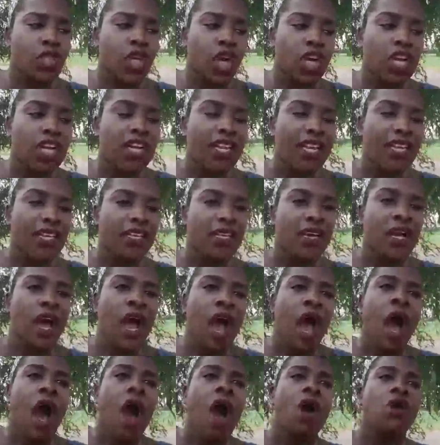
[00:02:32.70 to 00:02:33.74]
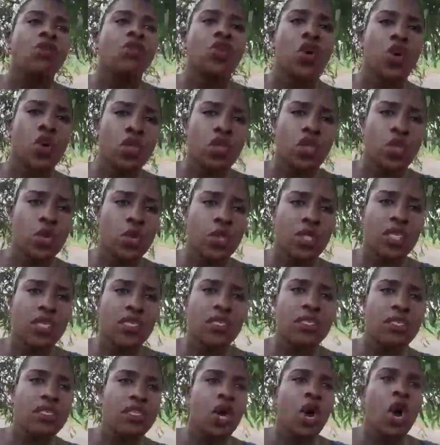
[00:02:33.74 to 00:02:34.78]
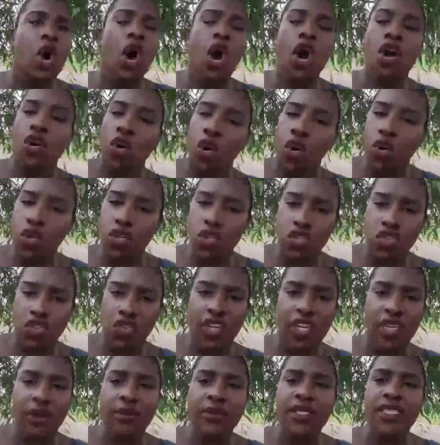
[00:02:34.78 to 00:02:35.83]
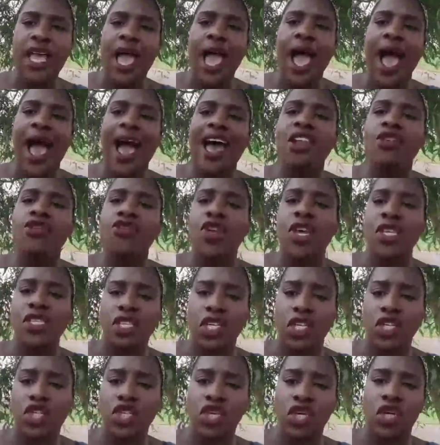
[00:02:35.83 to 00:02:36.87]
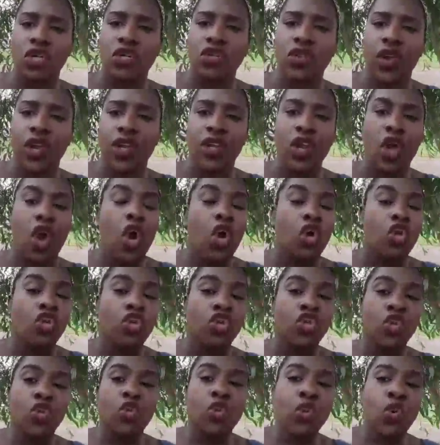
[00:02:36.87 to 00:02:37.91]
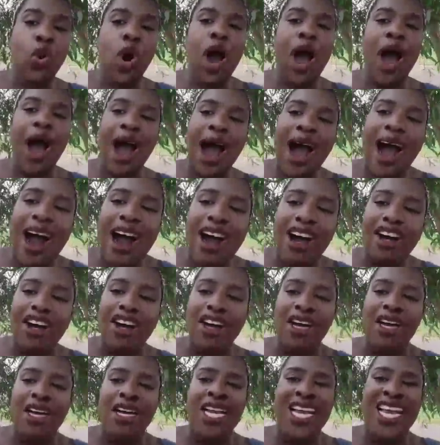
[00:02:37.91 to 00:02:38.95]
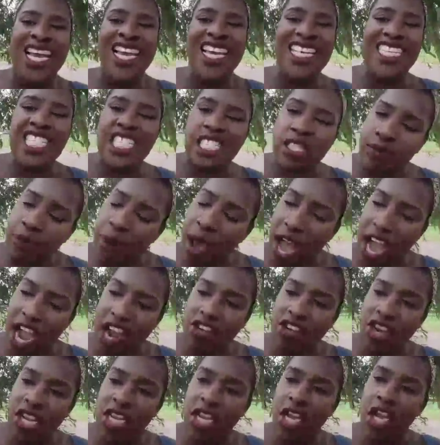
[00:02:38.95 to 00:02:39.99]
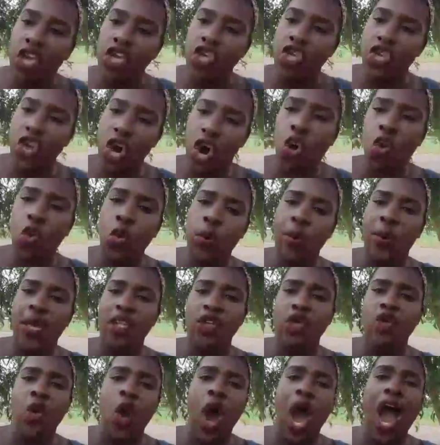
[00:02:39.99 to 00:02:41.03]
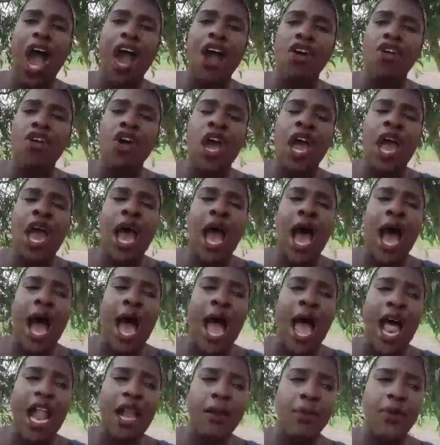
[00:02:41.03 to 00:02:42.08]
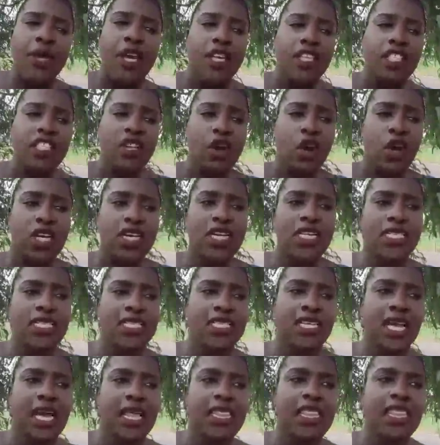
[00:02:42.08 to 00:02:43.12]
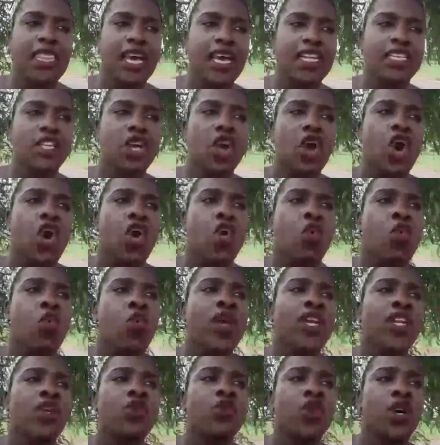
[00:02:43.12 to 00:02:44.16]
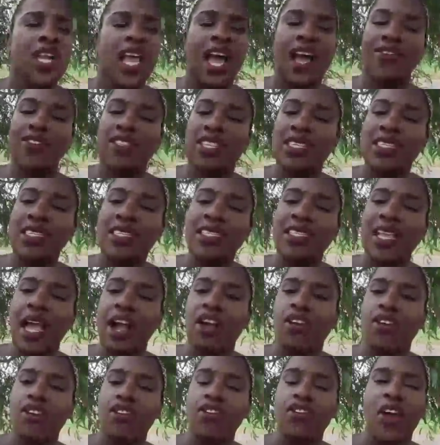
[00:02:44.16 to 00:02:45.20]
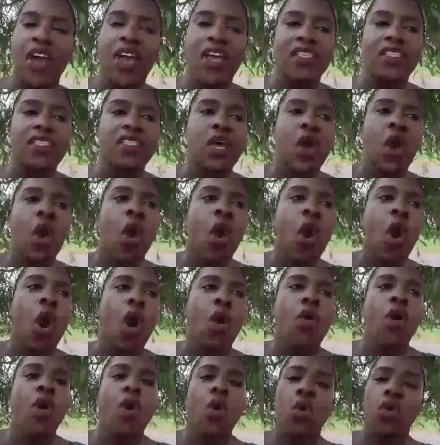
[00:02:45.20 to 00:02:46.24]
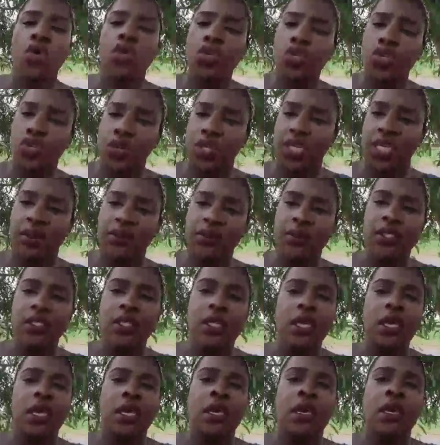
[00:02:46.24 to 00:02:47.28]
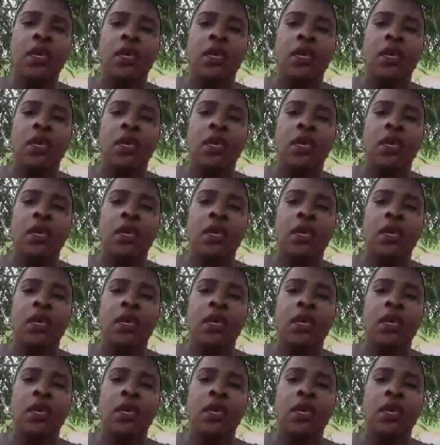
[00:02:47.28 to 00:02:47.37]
juggling household duties, her own dreams, and raising children, you are inspiring young women. You are helping us to understand that we do not have to sacrifice our own dreams